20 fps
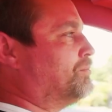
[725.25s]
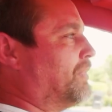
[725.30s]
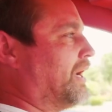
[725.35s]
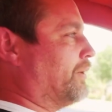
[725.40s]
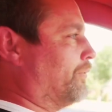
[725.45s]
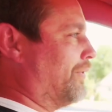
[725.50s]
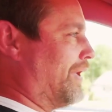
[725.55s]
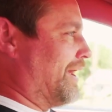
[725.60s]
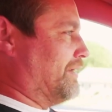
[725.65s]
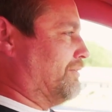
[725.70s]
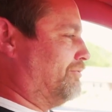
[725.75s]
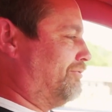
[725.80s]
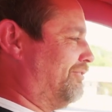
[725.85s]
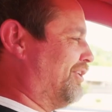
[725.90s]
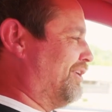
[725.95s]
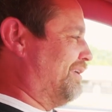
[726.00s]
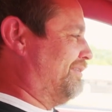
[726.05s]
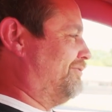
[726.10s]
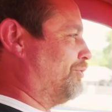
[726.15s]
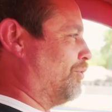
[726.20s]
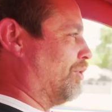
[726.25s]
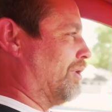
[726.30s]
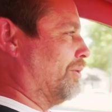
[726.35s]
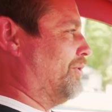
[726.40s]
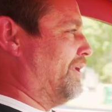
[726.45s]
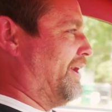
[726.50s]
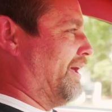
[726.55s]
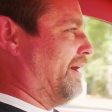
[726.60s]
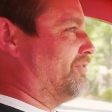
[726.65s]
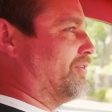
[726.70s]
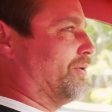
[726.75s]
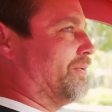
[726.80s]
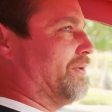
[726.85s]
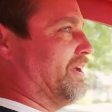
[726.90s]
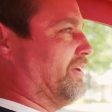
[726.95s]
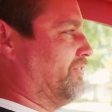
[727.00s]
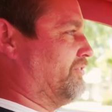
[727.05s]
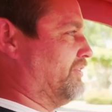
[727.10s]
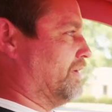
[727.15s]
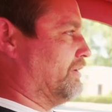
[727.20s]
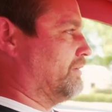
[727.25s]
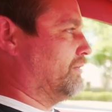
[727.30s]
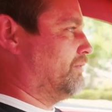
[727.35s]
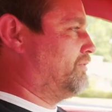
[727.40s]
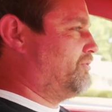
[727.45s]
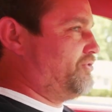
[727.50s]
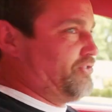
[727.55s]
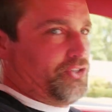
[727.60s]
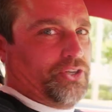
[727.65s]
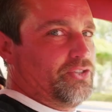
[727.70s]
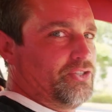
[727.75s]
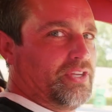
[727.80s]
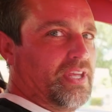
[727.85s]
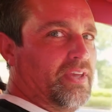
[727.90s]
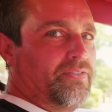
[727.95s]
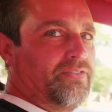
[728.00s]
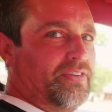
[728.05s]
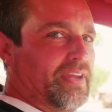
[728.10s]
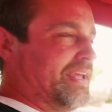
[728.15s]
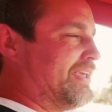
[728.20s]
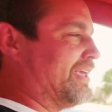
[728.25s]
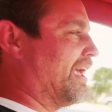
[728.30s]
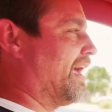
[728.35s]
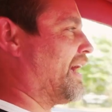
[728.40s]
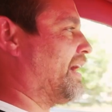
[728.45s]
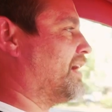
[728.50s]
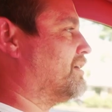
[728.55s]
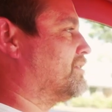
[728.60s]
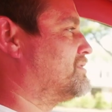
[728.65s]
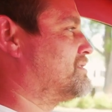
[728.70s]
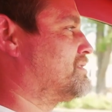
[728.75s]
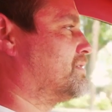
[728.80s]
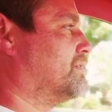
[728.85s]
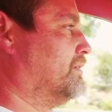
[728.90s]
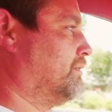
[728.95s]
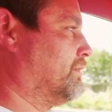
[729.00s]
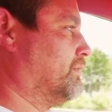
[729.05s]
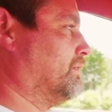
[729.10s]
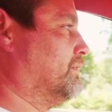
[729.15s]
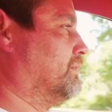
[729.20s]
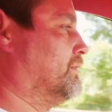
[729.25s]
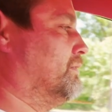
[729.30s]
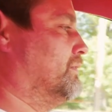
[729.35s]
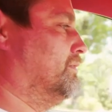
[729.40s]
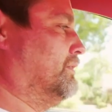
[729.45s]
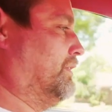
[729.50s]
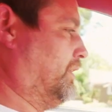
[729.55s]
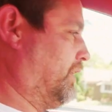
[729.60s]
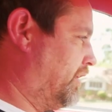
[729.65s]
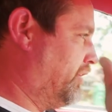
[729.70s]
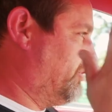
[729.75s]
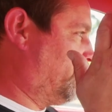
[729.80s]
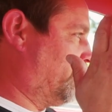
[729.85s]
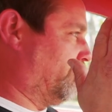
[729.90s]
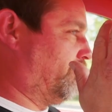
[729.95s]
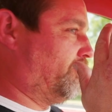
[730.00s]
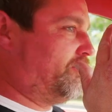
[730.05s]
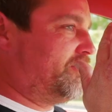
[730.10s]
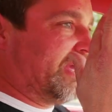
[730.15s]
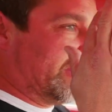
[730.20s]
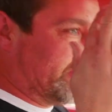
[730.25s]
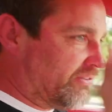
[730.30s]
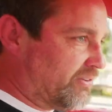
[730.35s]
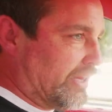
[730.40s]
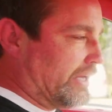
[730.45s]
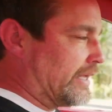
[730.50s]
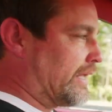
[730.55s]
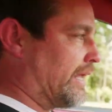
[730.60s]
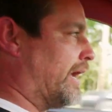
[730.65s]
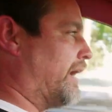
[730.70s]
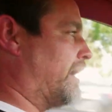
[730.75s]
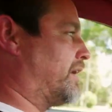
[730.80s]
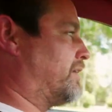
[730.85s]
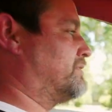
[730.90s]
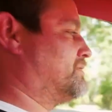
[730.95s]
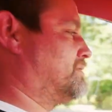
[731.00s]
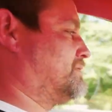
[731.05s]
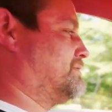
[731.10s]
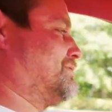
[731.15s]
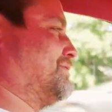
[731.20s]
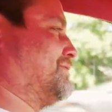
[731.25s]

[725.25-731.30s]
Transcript: my right foot, for whatever reason, just gives it gas. Just Tesla gas.